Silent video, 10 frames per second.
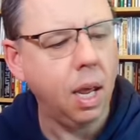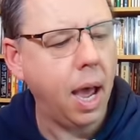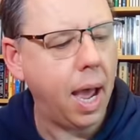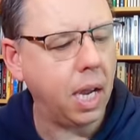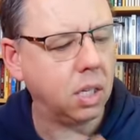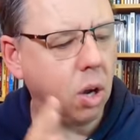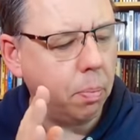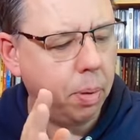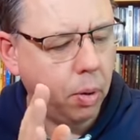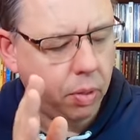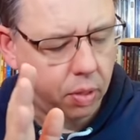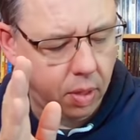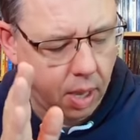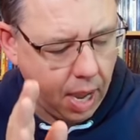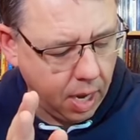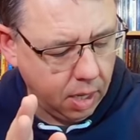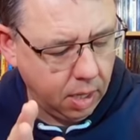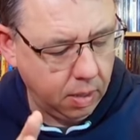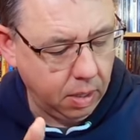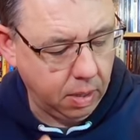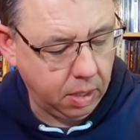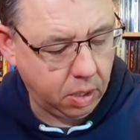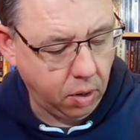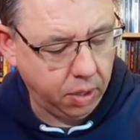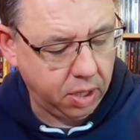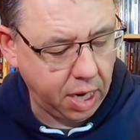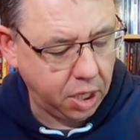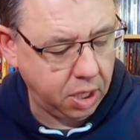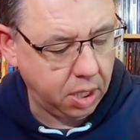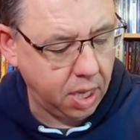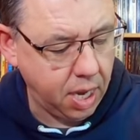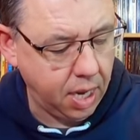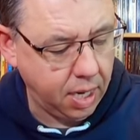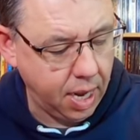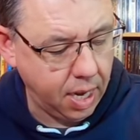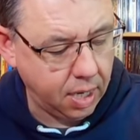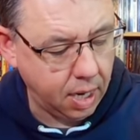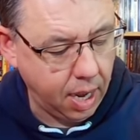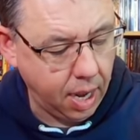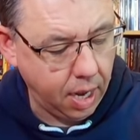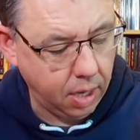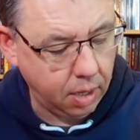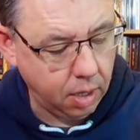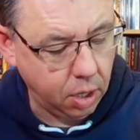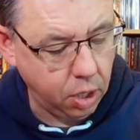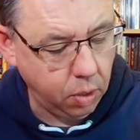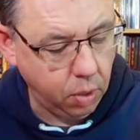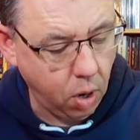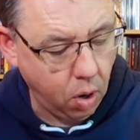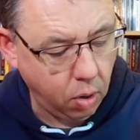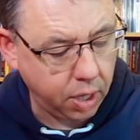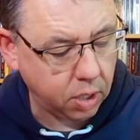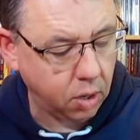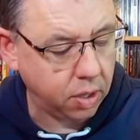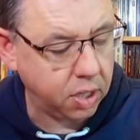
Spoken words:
It's got both, it's got the sessions that he did in New York. It's got the